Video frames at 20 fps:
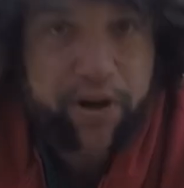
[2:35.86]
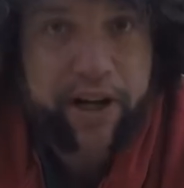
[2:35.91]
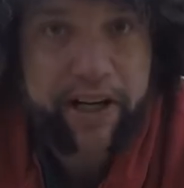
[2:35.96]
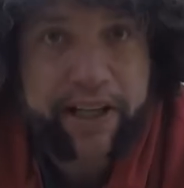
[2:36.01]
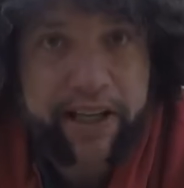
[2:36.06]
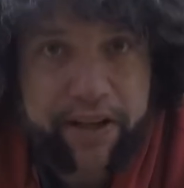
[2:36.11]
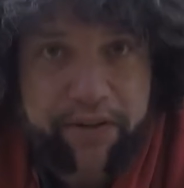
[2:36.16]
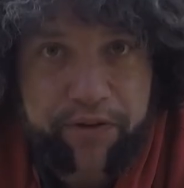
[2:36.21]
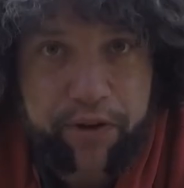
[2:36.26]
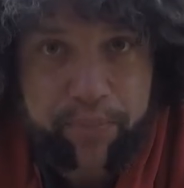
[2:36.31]
I
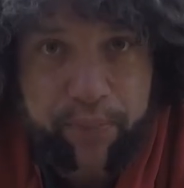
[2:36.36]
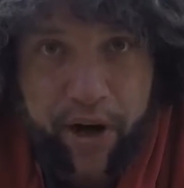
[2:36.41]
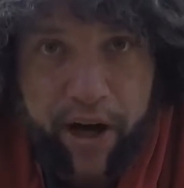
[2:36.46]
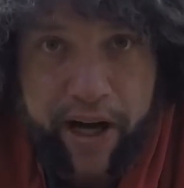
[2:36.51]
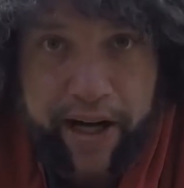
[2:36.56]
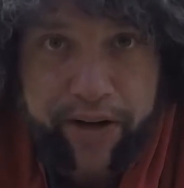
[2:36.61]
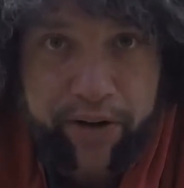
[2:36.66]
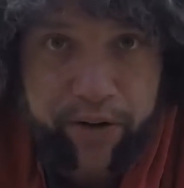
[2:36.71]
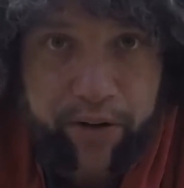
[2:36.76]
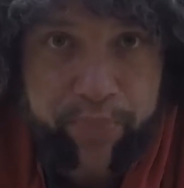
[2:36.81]
give the
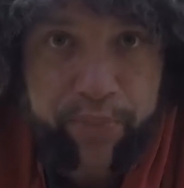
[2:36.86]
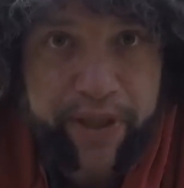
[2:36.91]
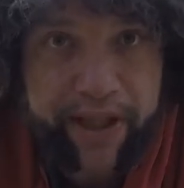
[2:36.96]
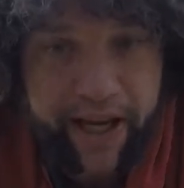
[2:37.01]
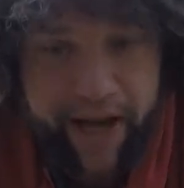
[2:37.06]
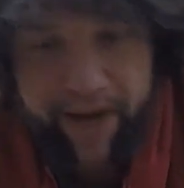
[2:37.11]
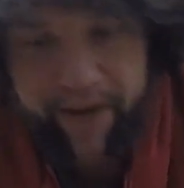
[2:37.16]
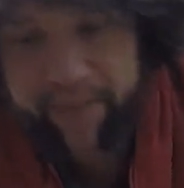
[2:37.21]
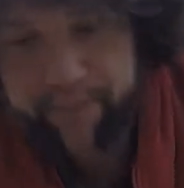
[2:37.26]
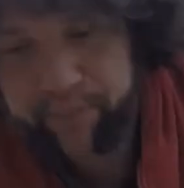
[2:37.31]
Pica or
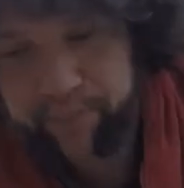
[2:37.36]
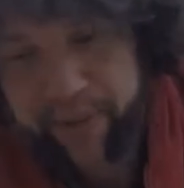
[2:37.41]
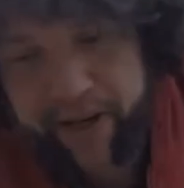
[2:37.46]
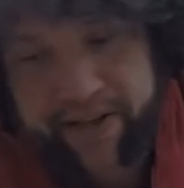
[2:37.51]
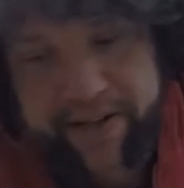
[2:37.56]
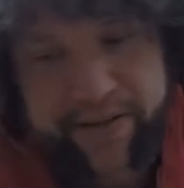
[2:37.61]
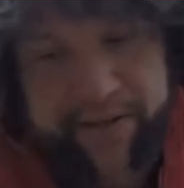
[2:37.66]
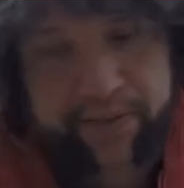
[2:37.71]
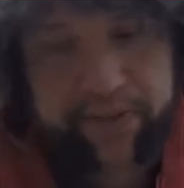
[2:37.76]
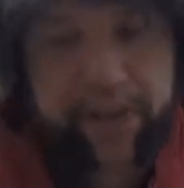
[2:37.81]
Pica
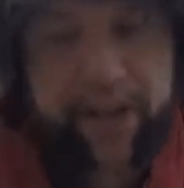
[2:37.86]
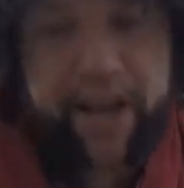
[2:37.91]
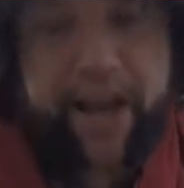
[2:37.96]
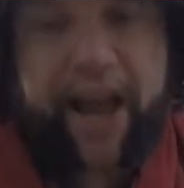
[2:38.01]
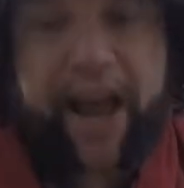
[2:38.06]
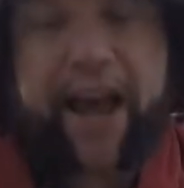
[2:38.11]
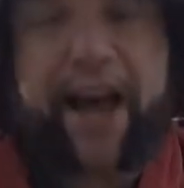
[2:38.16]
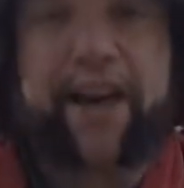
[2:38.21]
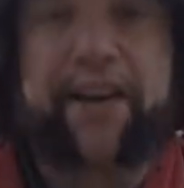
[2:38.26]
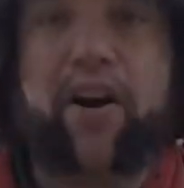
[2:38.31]
pencil
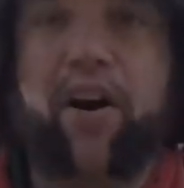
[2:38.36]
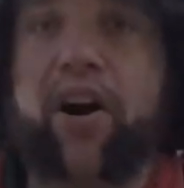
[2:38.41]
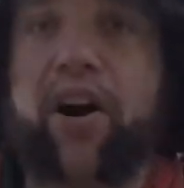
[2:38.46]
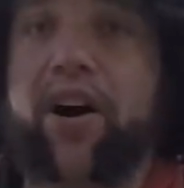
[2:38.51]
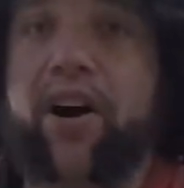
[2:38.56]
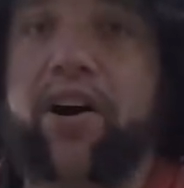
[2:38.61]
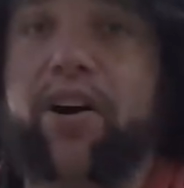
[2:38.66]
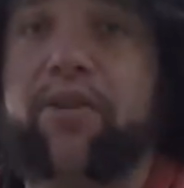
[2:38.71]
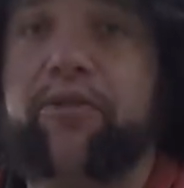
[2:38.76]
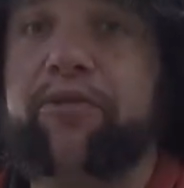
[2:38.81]
out
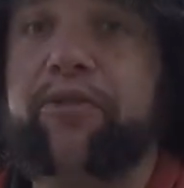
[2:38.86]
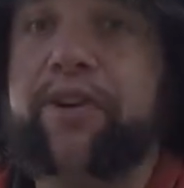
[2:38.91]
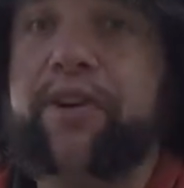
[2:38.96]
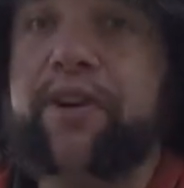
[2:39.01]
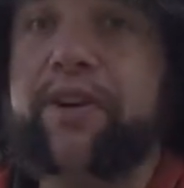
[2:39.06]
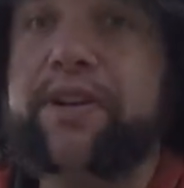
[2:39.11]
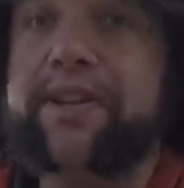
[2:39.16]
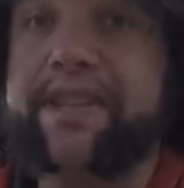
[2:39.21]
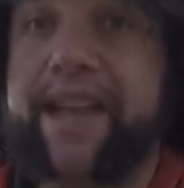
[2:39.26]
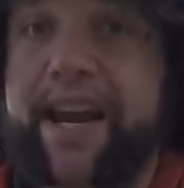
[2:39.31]

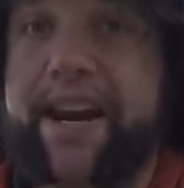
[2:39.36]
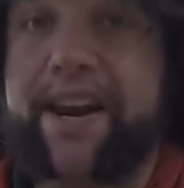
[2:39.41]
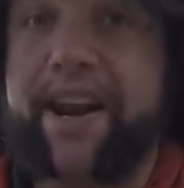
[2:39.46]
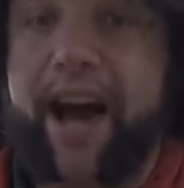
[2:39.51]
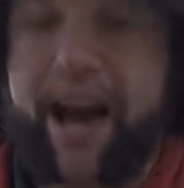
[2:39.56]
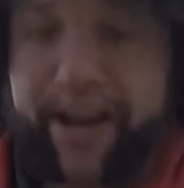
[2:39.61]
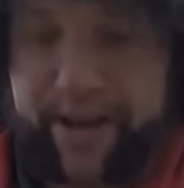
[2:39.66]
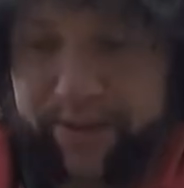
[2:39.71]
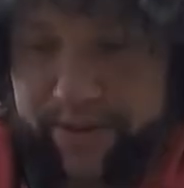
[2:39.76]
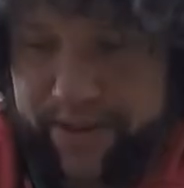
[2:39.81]
of 10
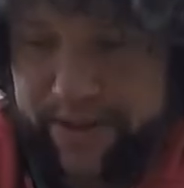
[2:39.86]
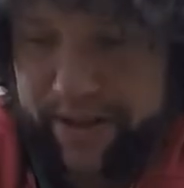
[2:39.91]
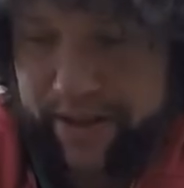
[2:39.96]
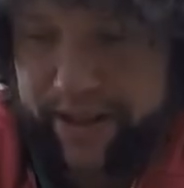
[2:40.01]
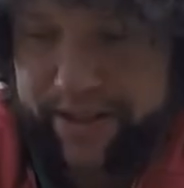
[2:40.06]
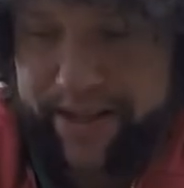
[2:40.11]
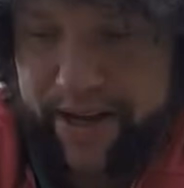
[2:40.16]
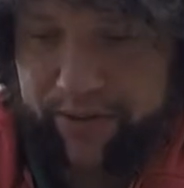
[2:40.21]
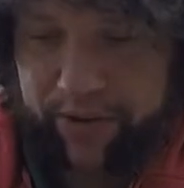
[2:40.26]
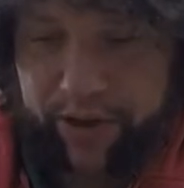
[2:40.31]
nails?
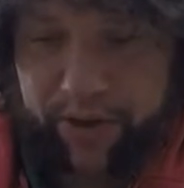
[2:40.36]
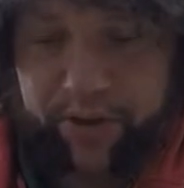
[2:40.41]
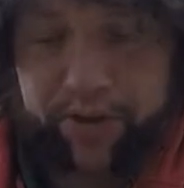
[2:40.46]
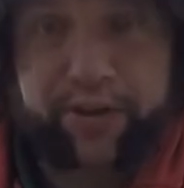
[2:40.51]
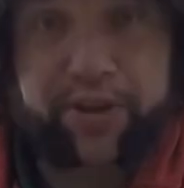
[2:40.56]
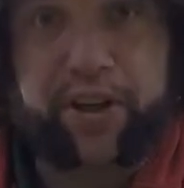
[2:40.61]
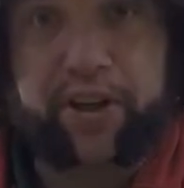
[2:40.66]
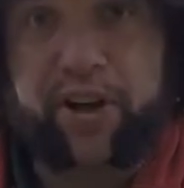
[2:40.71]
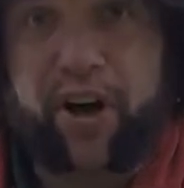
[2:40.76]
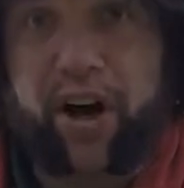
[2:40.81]
Let's have a
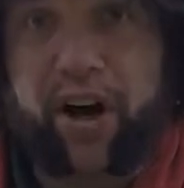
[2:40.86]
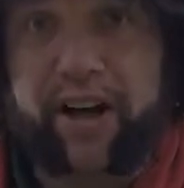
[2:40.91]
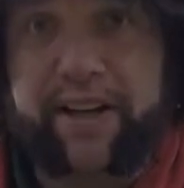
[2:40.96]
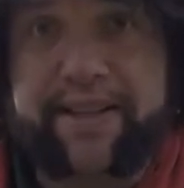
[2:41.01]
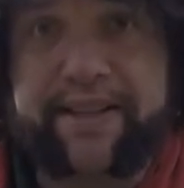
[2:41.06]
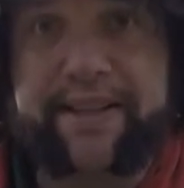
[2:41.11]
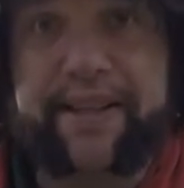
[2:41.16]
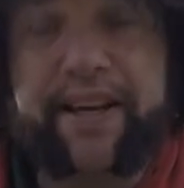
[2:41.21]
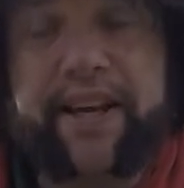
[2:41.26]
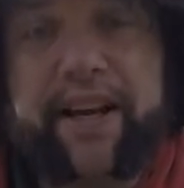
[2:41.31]
look. The
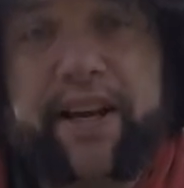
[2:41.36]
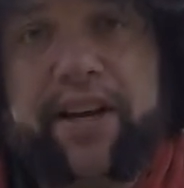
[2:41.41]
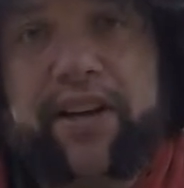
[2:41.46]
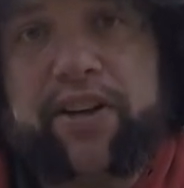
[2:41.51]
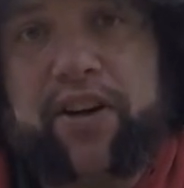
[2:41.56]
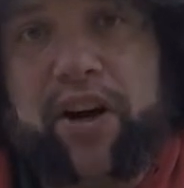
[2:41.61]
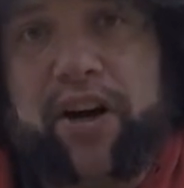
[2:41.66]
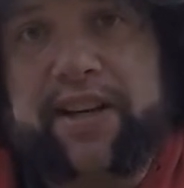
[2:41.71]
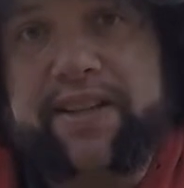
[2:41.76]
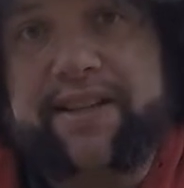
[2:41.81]
cost.
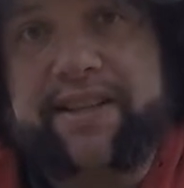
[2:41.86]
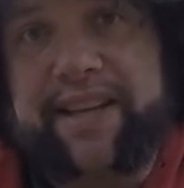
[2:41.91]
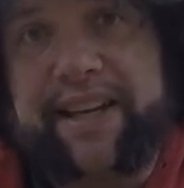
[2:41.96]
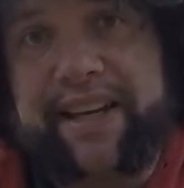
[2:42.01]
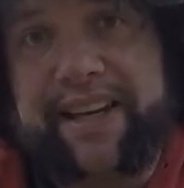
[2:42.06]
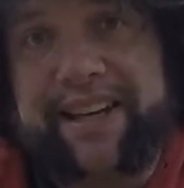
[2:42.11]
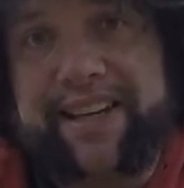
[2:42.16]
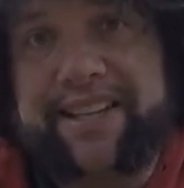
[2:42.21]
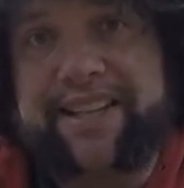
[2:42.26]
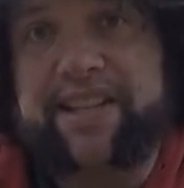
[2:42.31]
Cost
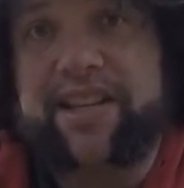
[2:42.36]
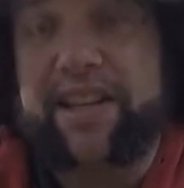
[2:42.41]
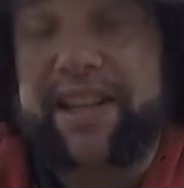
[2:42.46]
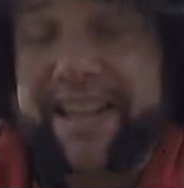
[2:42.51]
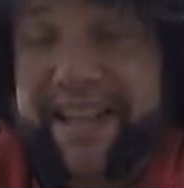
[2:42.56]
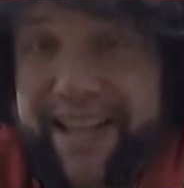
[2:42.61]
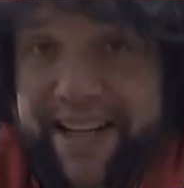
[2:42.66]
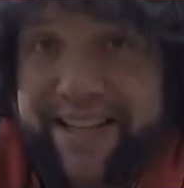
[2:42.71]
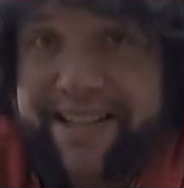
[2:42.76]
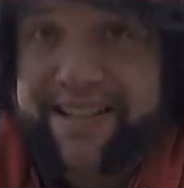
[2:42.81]
is, you
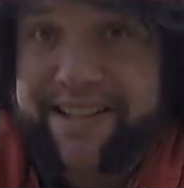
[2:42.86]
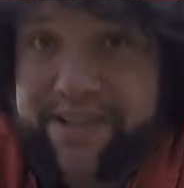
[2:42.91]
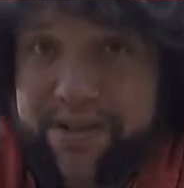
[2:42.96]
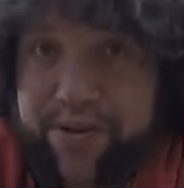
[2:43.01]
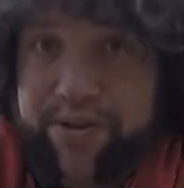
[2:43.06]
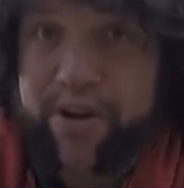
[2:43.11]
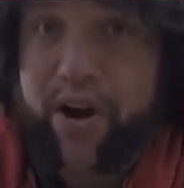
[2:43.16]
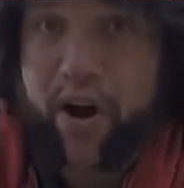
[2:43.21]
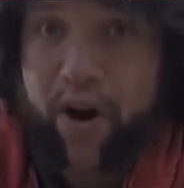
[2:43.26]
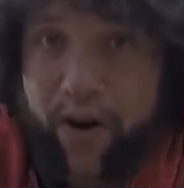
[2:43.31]
need to do
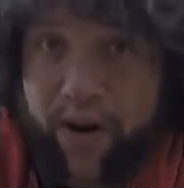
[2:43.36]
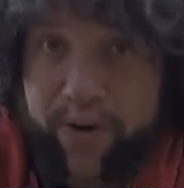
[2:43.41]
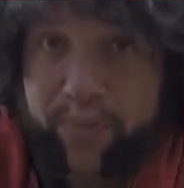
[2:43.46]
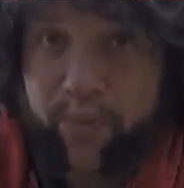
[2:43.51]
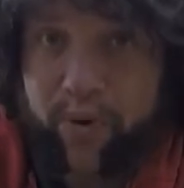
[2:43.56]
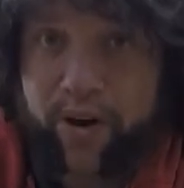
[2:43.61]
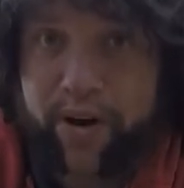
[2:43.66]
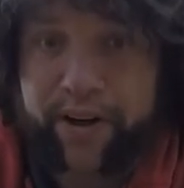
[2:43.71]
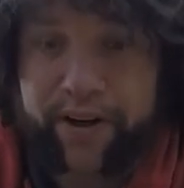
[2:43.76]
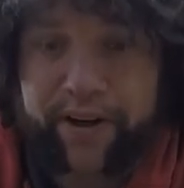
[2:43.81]
your
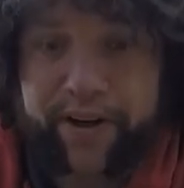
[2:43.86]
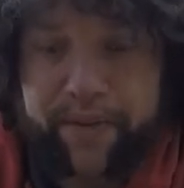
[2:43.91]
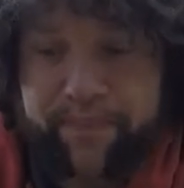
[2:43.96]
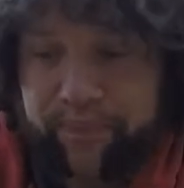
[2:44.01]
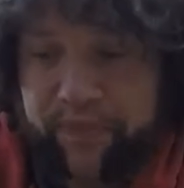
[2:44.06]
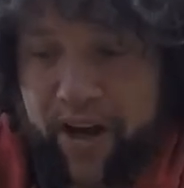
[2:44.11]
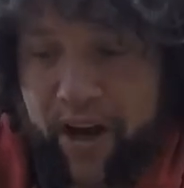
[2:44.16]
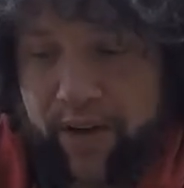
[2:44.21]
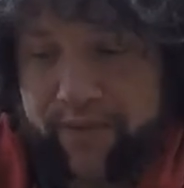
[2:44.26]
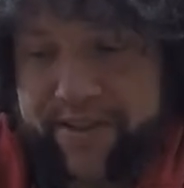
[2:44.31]
homework.
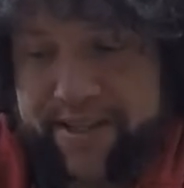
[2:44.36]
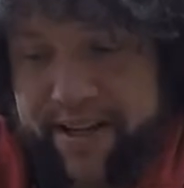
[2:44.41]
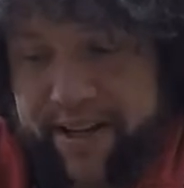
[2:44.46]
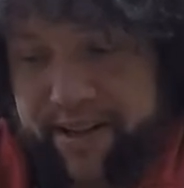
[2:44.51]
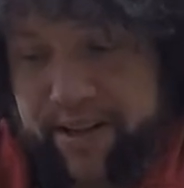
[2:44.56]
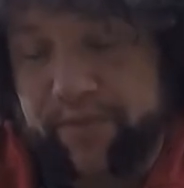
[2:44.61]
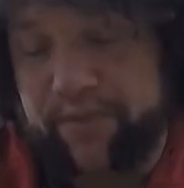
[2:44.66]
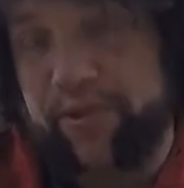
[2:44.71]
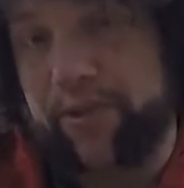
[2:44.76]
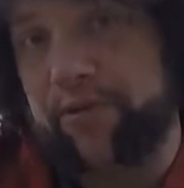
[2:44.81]
I've
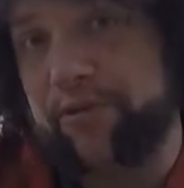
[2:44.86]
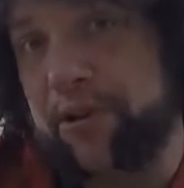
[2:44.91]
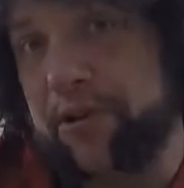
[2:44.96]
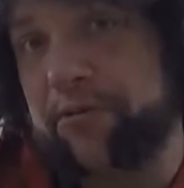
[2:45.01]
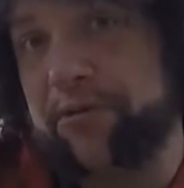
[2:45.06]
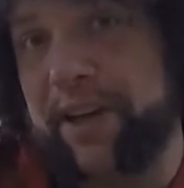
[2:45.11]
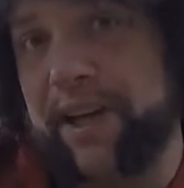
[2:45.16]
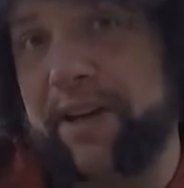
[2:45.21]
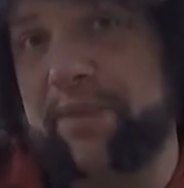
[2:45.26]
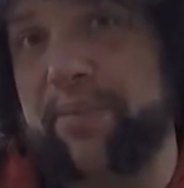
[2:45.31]
seen them for
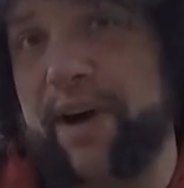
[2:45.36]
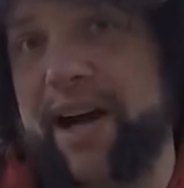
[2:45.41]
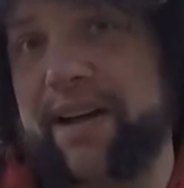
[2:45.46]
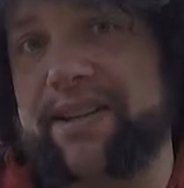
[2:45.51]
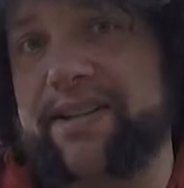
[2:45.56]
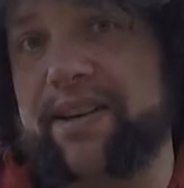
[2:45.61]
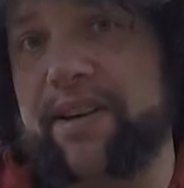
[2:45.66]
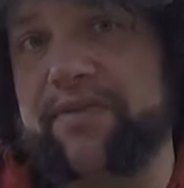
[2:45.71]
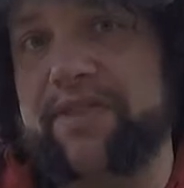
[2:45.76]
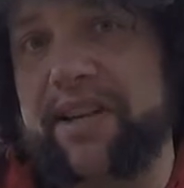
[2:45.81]
15
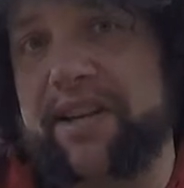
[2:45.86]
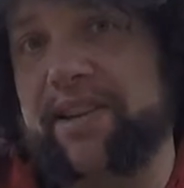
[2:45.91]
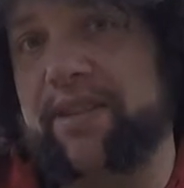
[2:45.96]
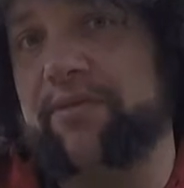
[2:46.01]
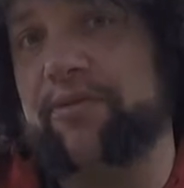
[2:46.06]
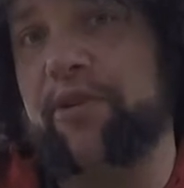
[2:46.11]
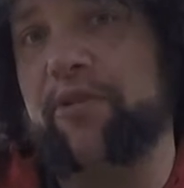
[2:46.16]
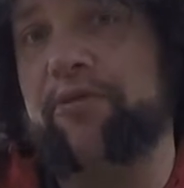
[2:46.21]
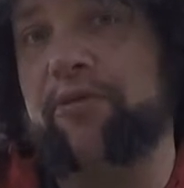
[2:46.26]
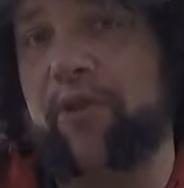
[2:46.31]
bucks and I've seen
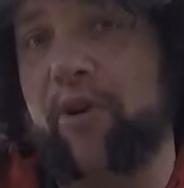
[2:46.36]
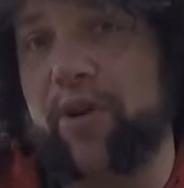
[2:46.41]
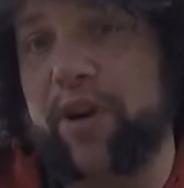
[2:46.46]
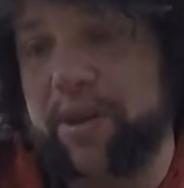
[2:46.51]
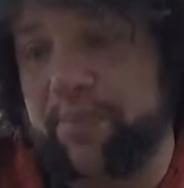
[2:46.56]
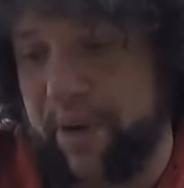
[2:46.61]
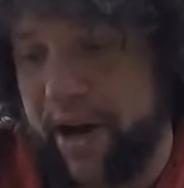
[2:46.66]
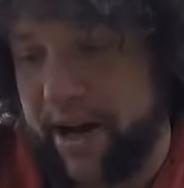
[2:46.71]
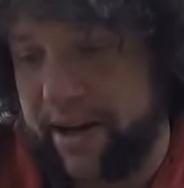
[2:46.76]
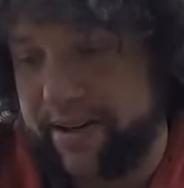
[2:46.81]
them for
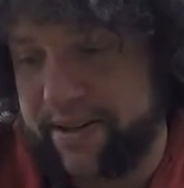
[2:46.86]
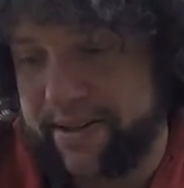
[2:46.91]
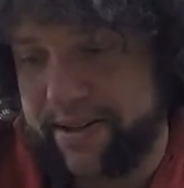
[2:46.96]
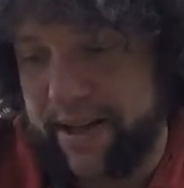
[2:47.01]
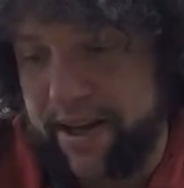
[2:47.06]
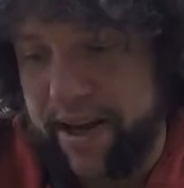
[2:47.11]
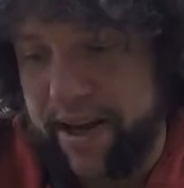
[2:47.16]
40 bucks.